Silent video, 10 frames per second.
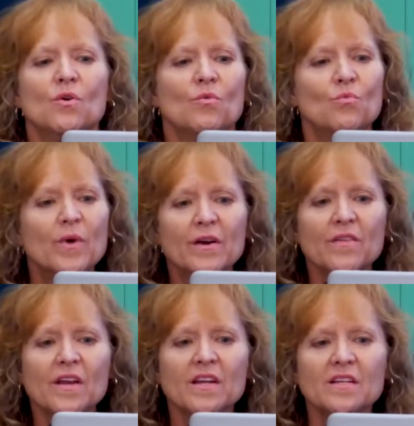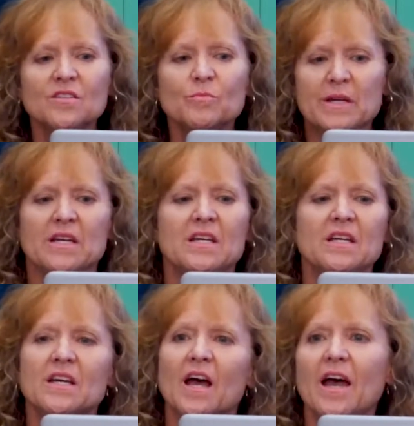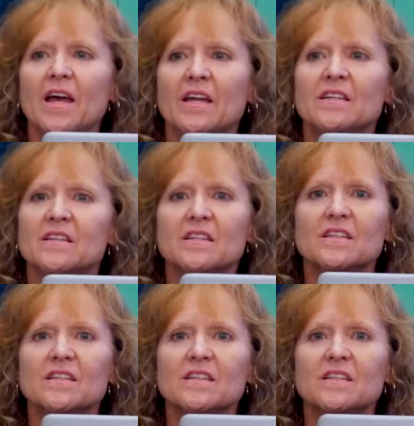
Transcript: where they need to be, and